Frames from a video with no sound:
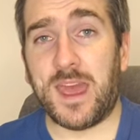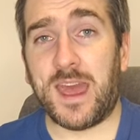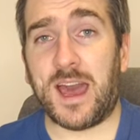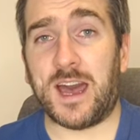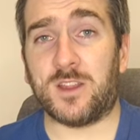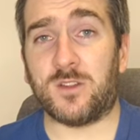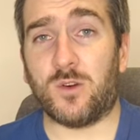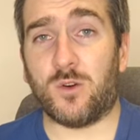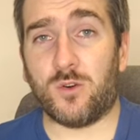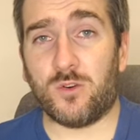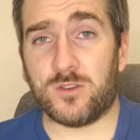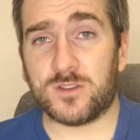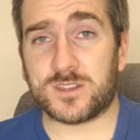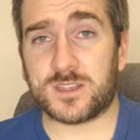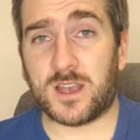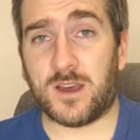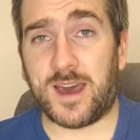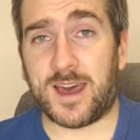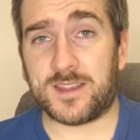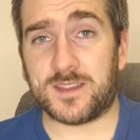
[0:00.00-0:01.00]
and
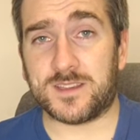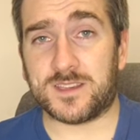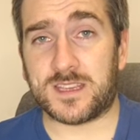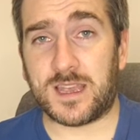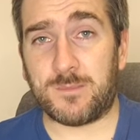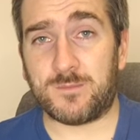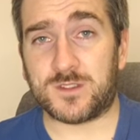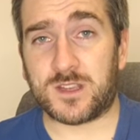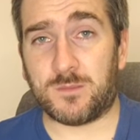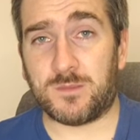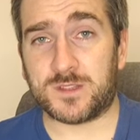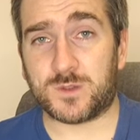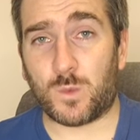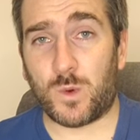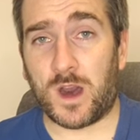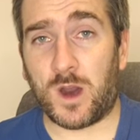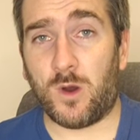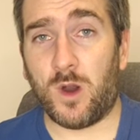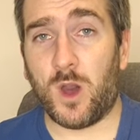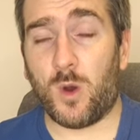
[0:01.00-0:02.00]
also at the same time as
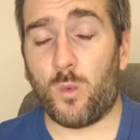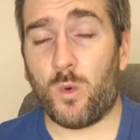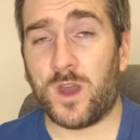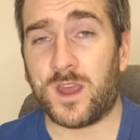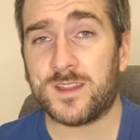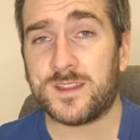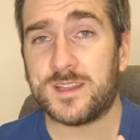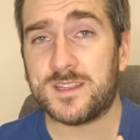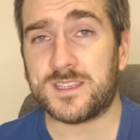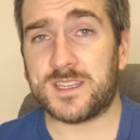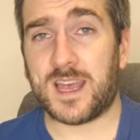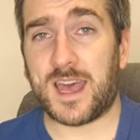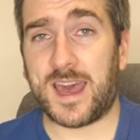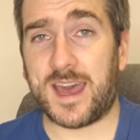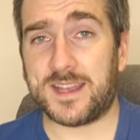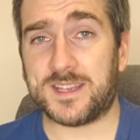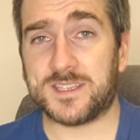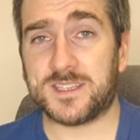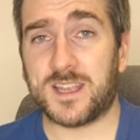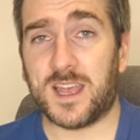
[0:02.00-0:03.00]
well we're going to
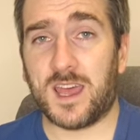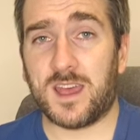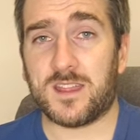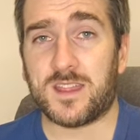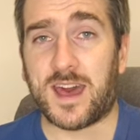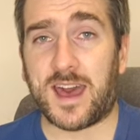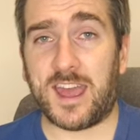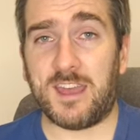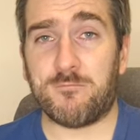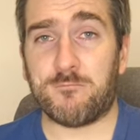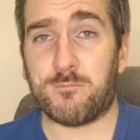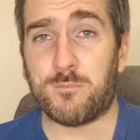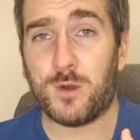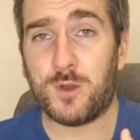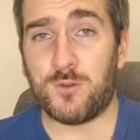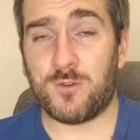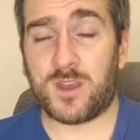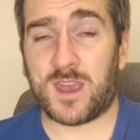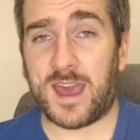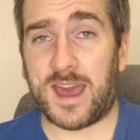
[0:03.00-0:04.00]
test that if
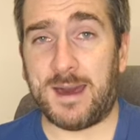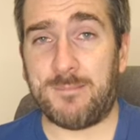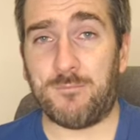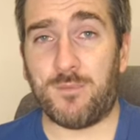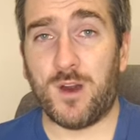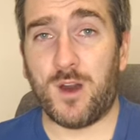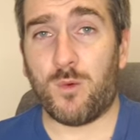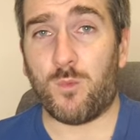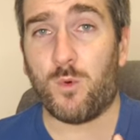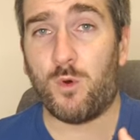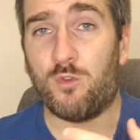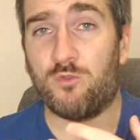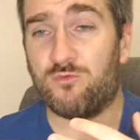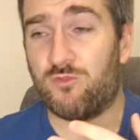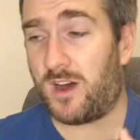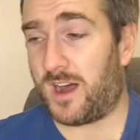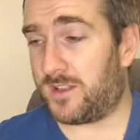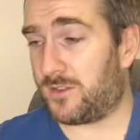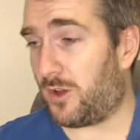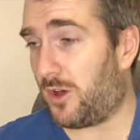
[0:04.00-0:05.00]
Boot Camp will
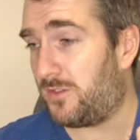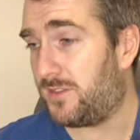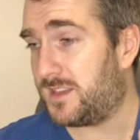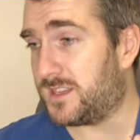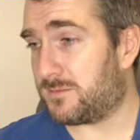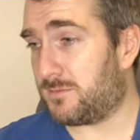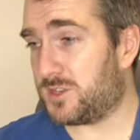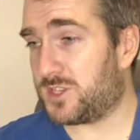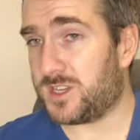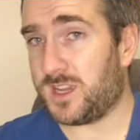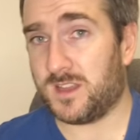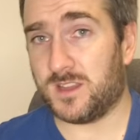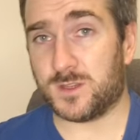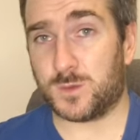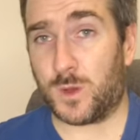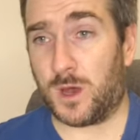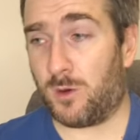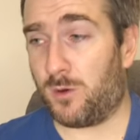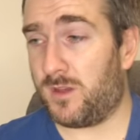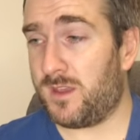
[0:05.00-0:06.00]
run on this machine as
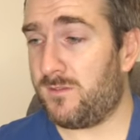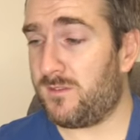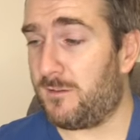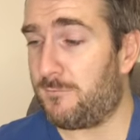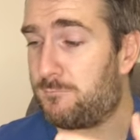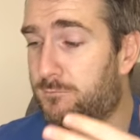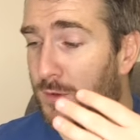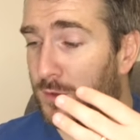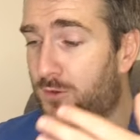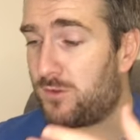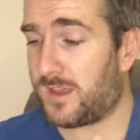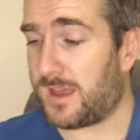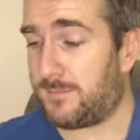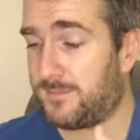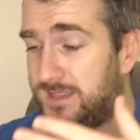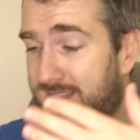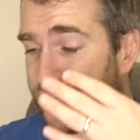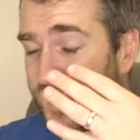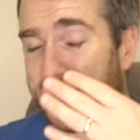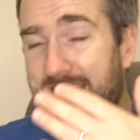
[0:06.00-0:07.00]
well or even if Boot
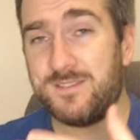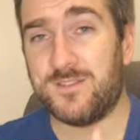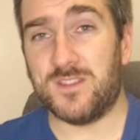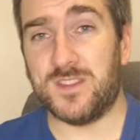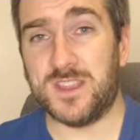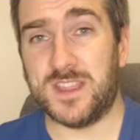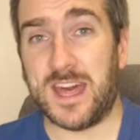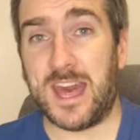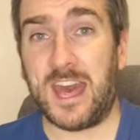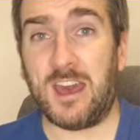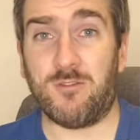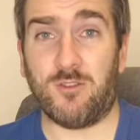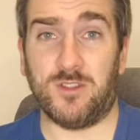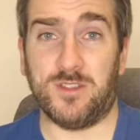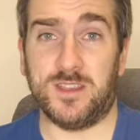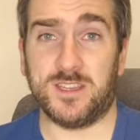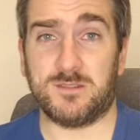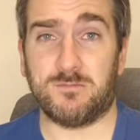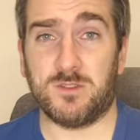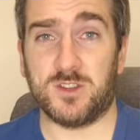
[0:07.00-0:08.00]
Camp is even there on
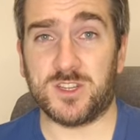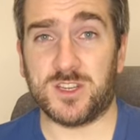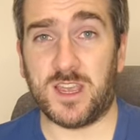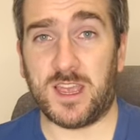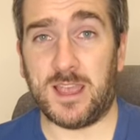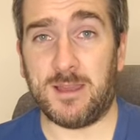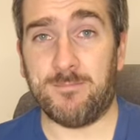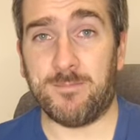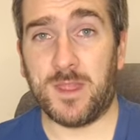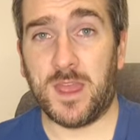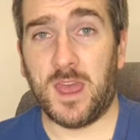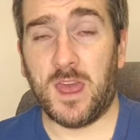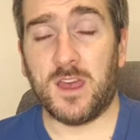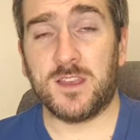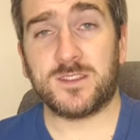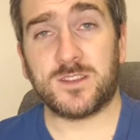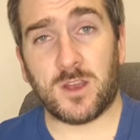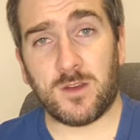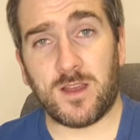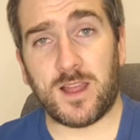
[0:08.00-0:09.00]
this machine.
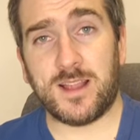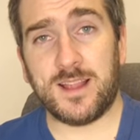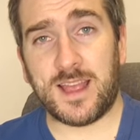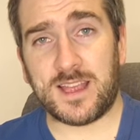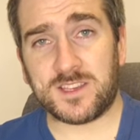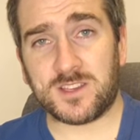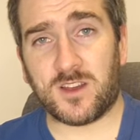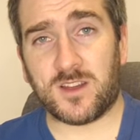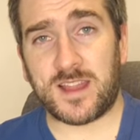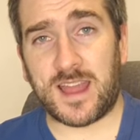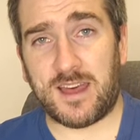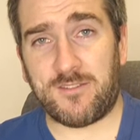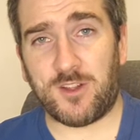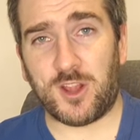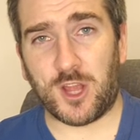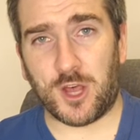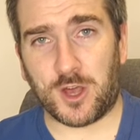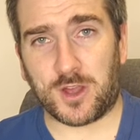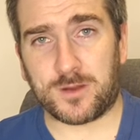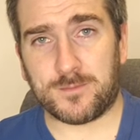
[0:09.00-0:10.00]
So let's go and have a
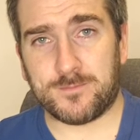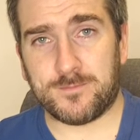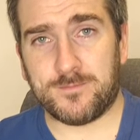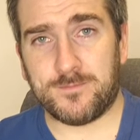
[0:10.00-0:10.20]
look.